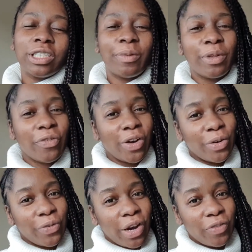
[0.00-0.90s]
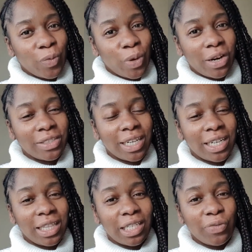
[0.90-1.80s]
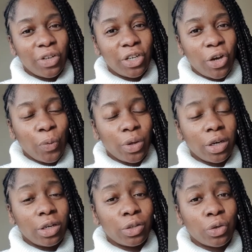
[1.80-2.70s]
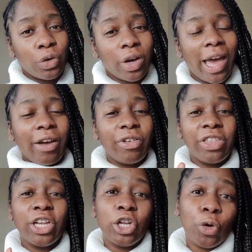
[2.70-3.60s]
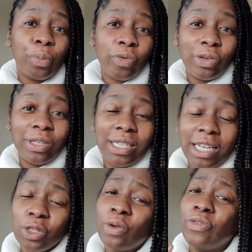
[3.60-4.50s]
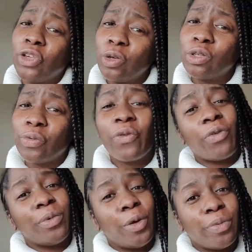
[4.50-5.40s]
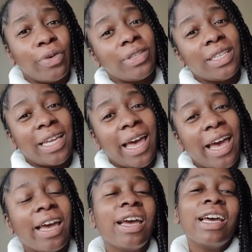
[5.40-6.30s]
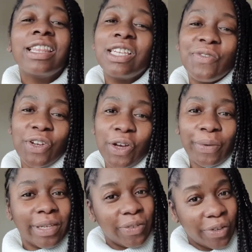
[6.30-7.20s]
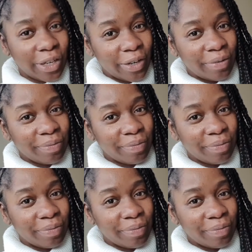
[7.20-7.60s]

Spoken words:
I'm the founder of Ivy Wild, and in this video we're going to talk everything low porosity. So if you suffer from low porosity hair, this video is for you.